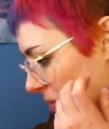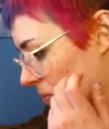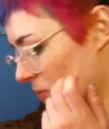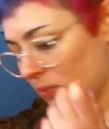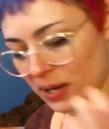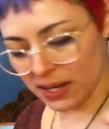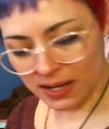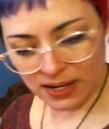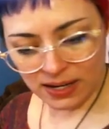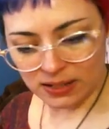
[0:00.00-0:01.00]
white,
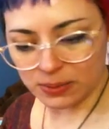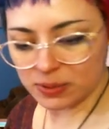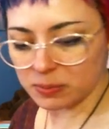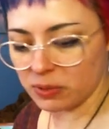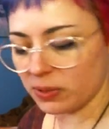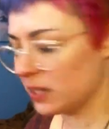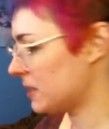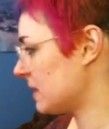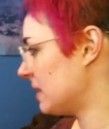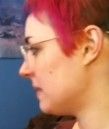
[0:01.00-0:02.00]
where's the,
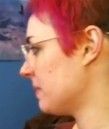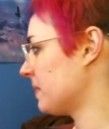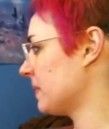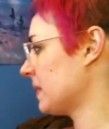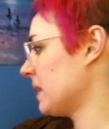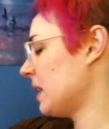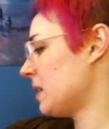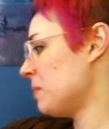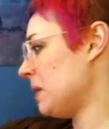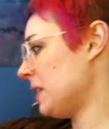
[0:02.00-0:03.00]
kind of
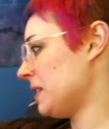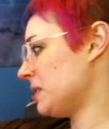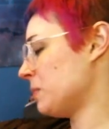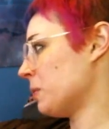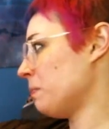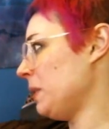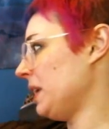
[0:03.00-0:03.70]
make this more pink,